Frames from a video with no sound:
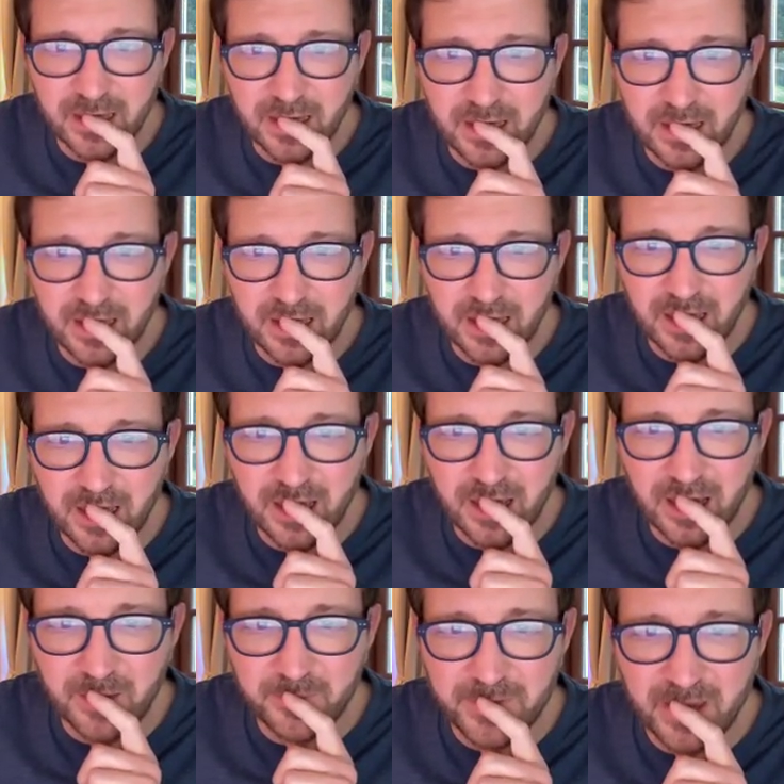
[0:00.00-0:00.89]

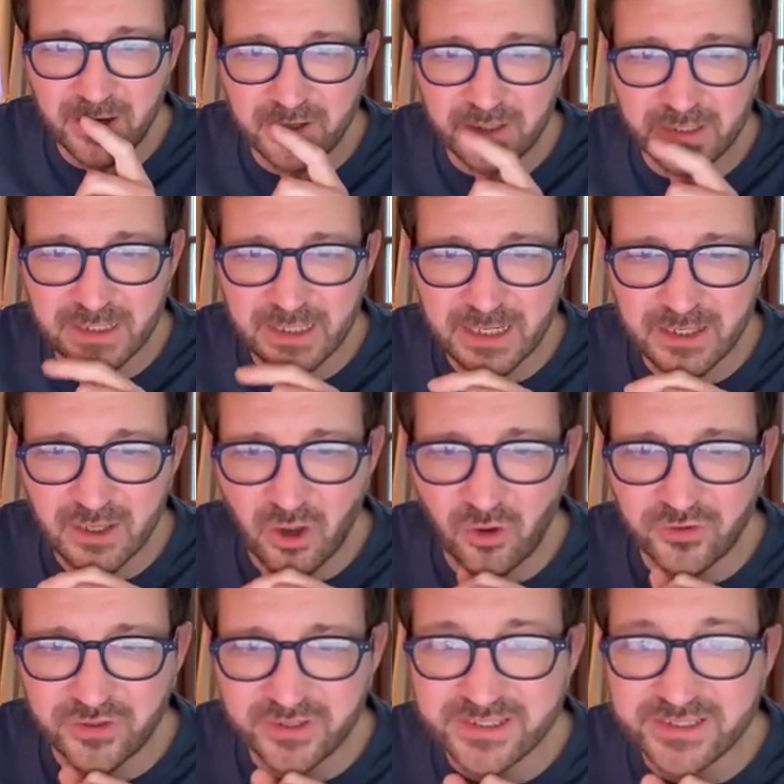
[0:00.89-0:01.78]
I'm now going to click
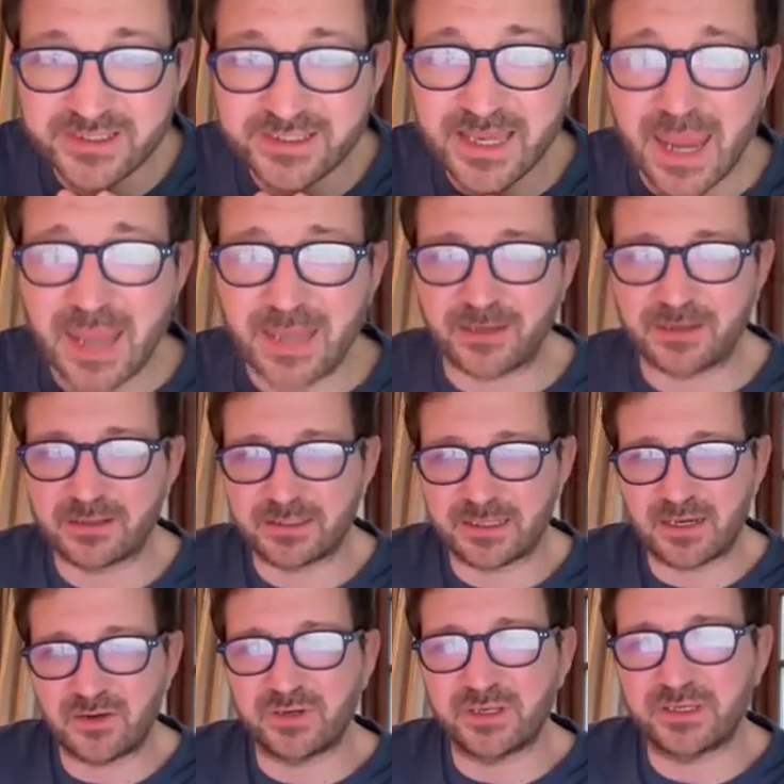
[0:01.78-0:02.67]
on send.
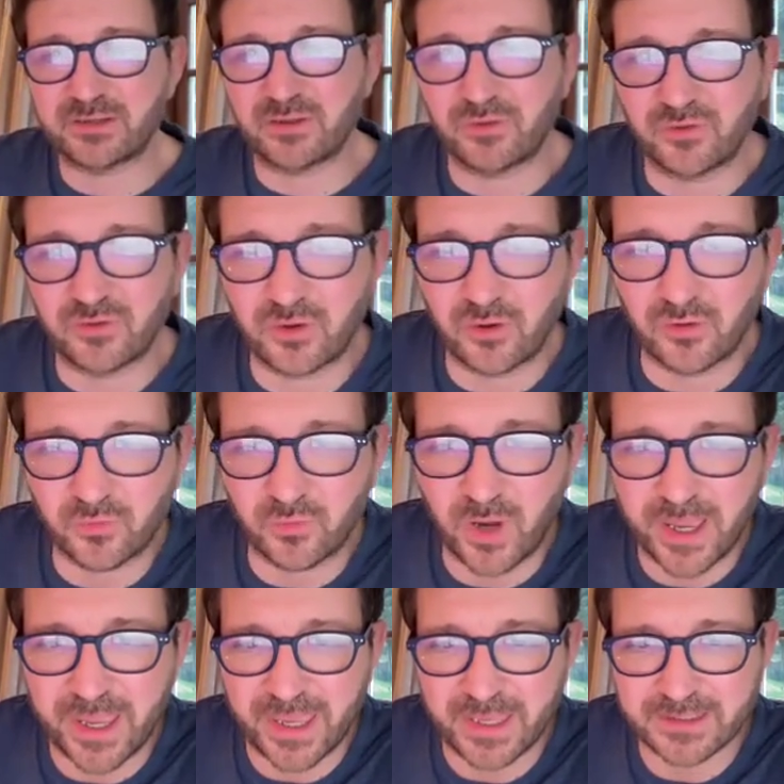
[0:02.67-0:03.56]
Here it is on the
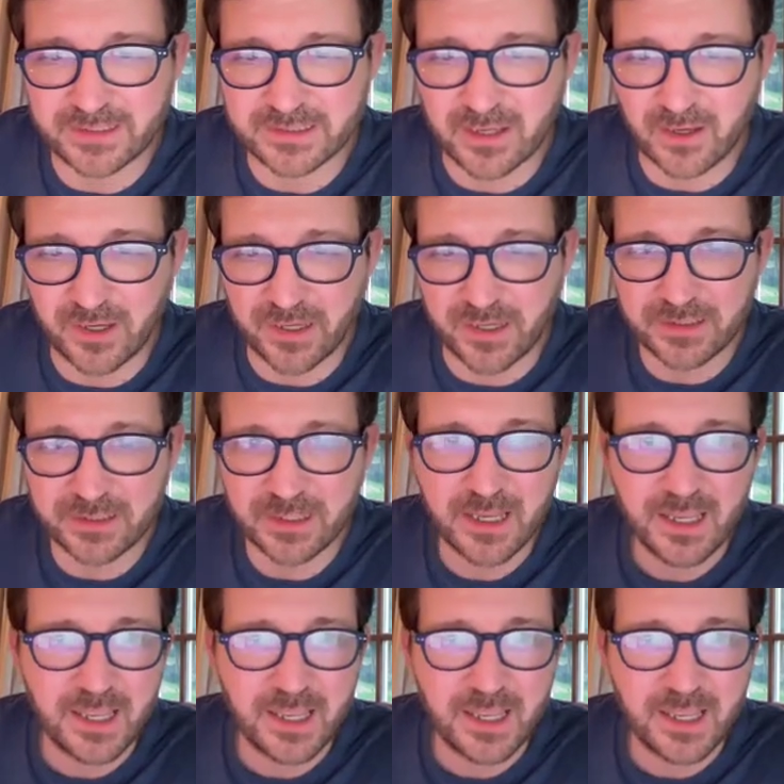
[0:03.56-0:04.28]
right hand side.